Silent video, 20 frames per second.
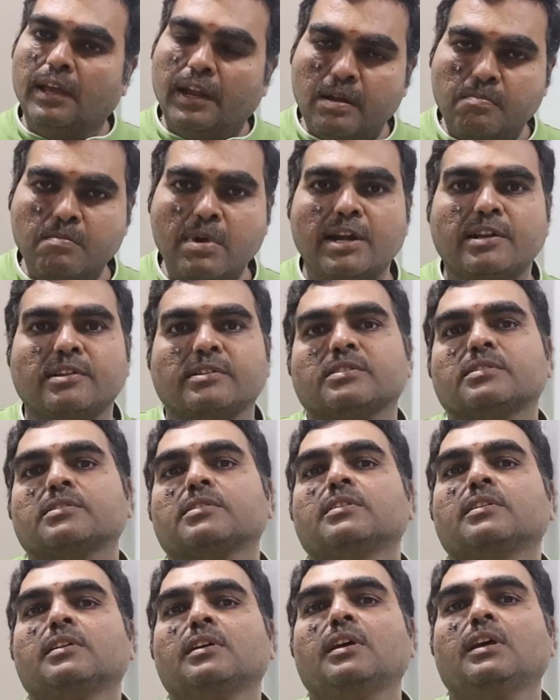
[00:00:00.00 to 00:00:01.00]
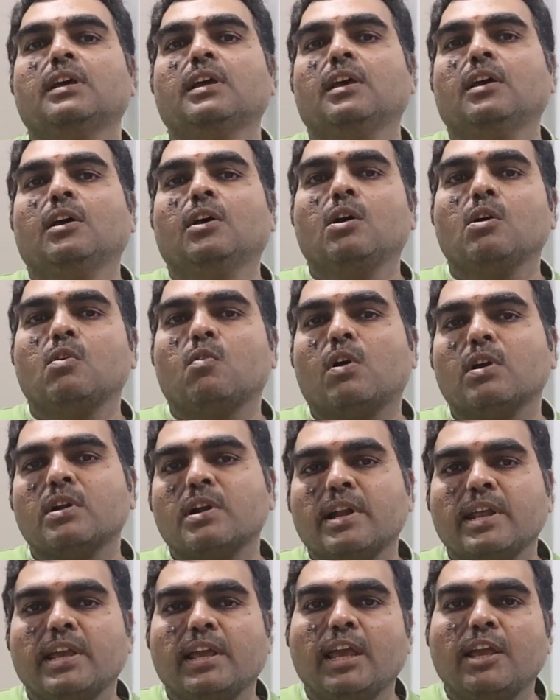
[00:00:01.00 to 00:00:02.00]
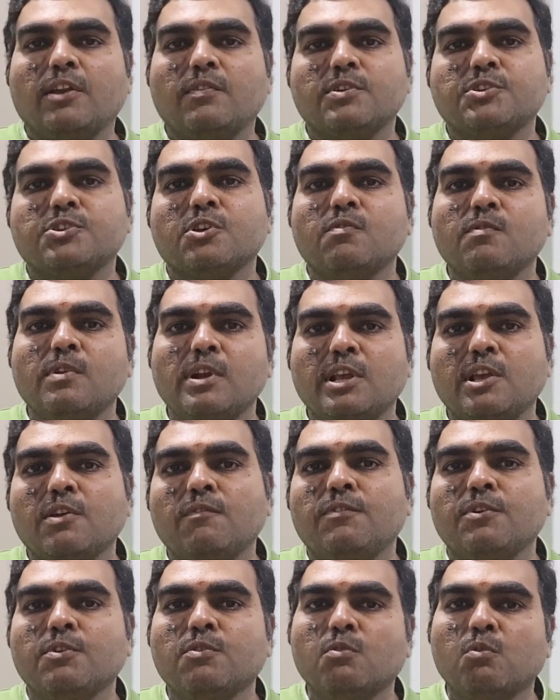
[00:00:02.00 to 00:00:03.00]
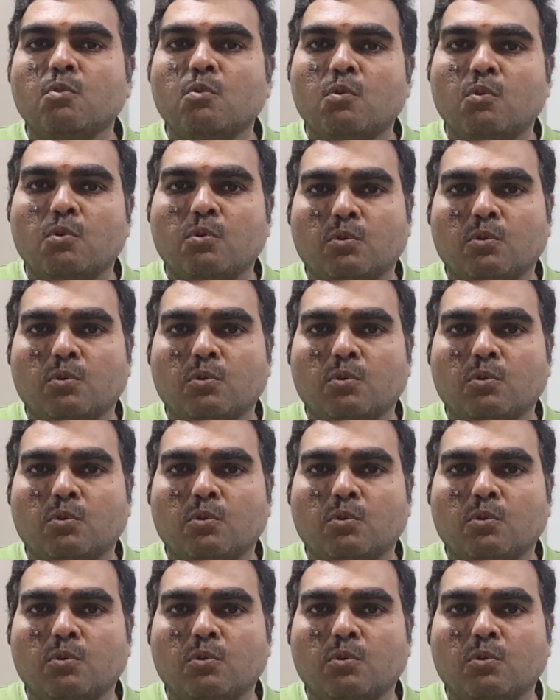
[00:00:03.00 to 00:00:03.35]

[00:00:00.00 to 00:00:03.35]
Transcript: It matters. Quadratic equation will give you